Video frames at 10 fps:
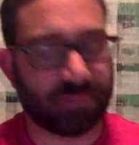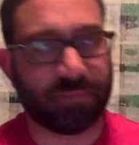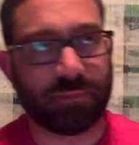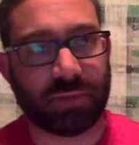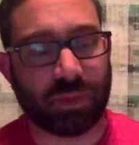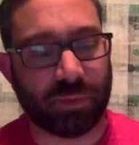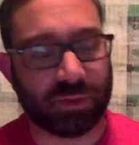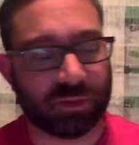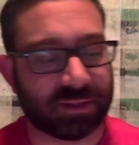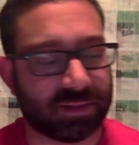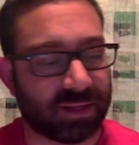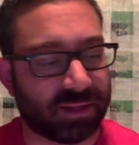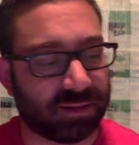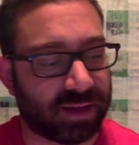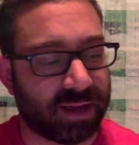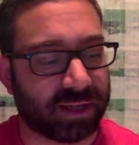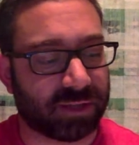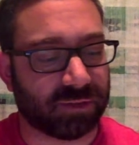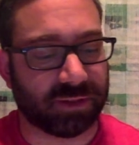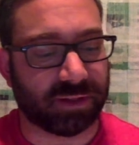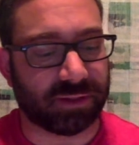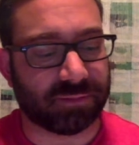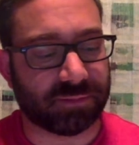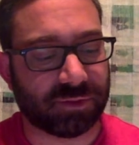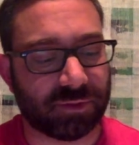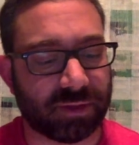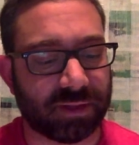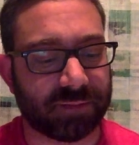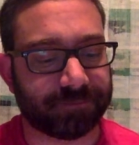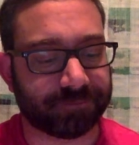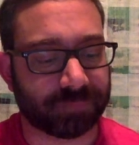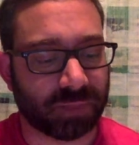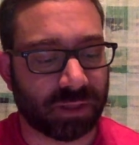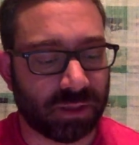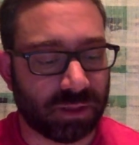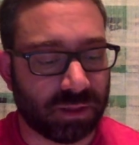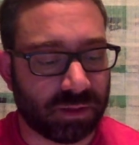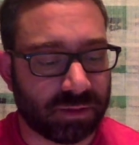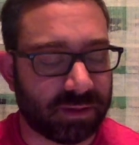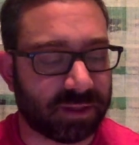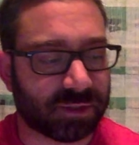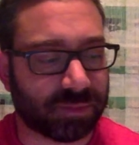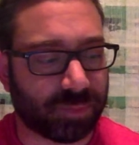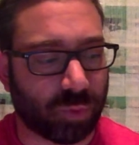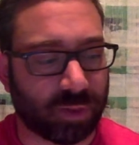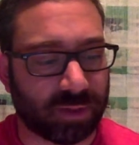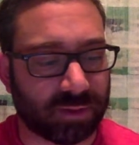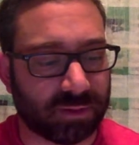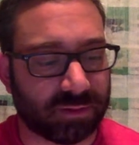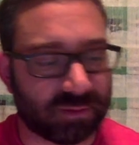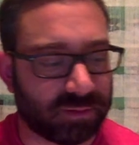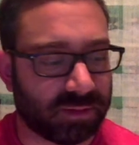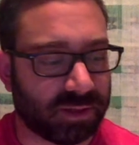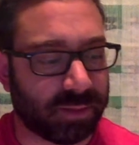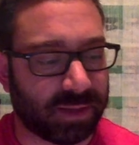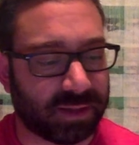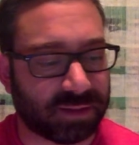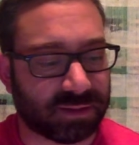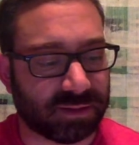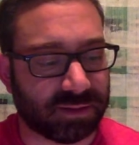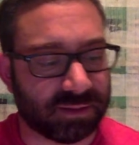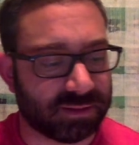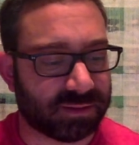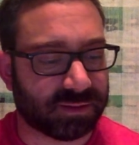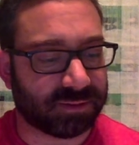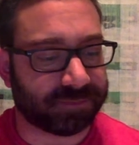that we look at that accurately then. So then the next point he makes is